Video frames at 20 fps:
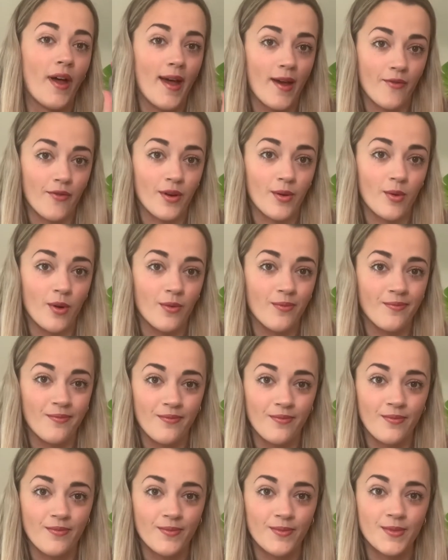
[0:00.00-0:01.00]
everyone.
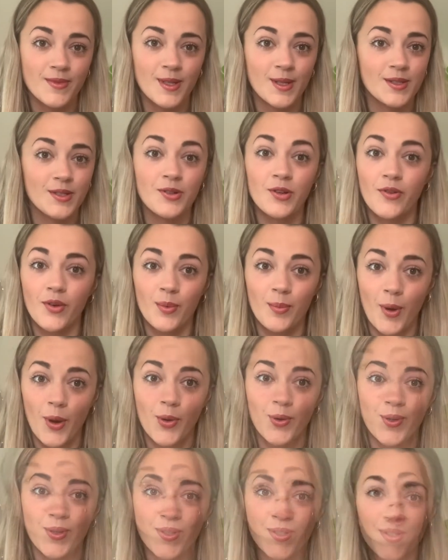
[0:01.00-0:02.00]
So that's another
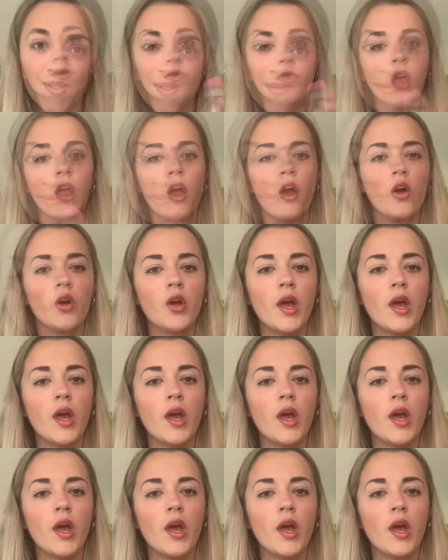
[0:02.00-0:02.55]
bonus.